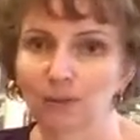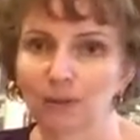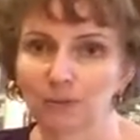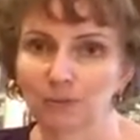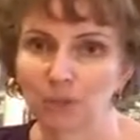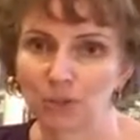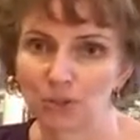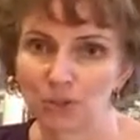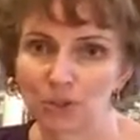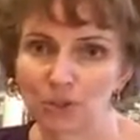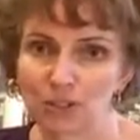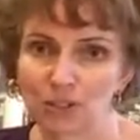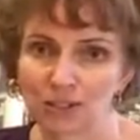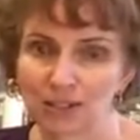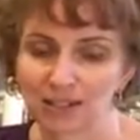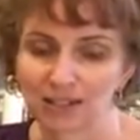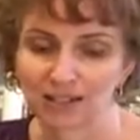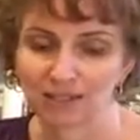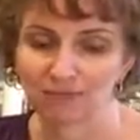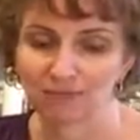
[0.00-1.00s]
one most
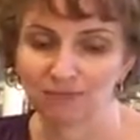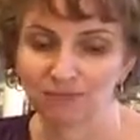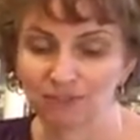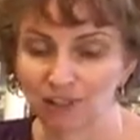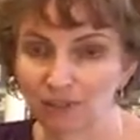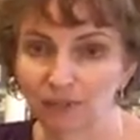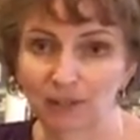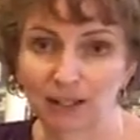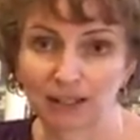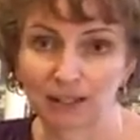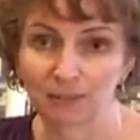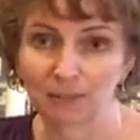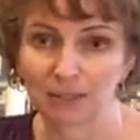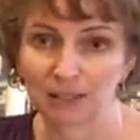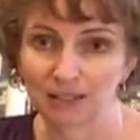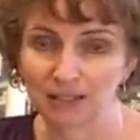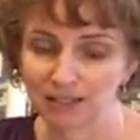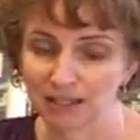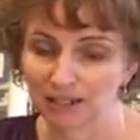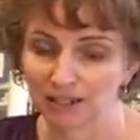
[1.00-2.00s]
favorite item in
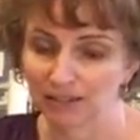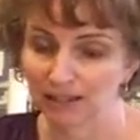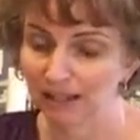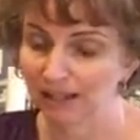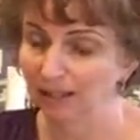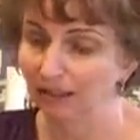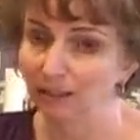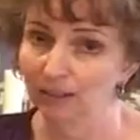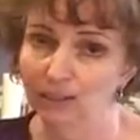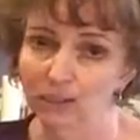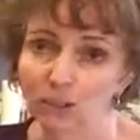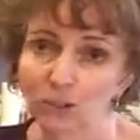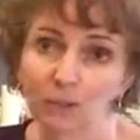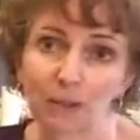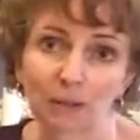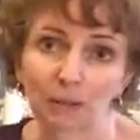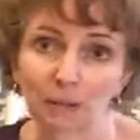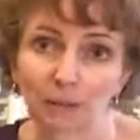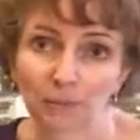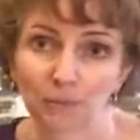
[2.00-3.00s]
the entire catalog. So no
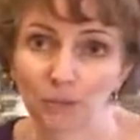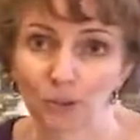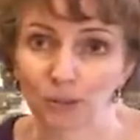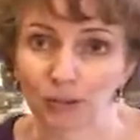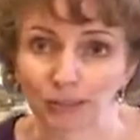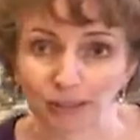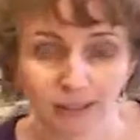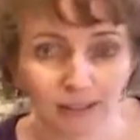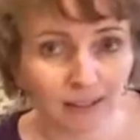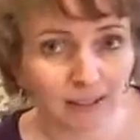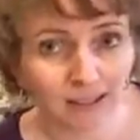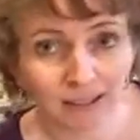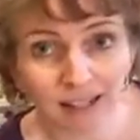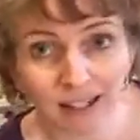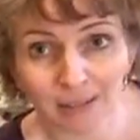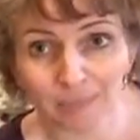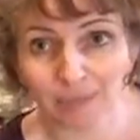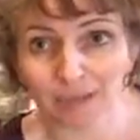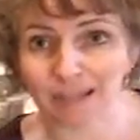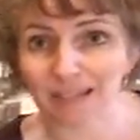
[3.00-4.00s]
matter what I'm doing,
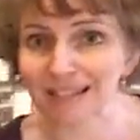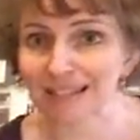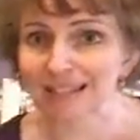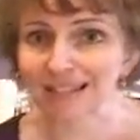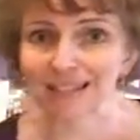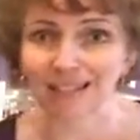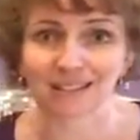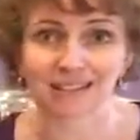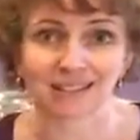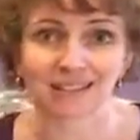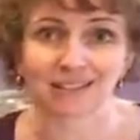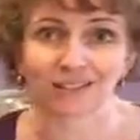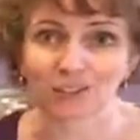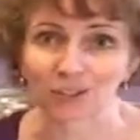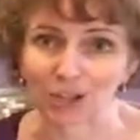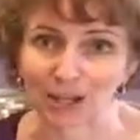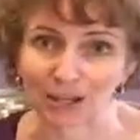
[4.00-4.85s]
I'm mincing, dicing, or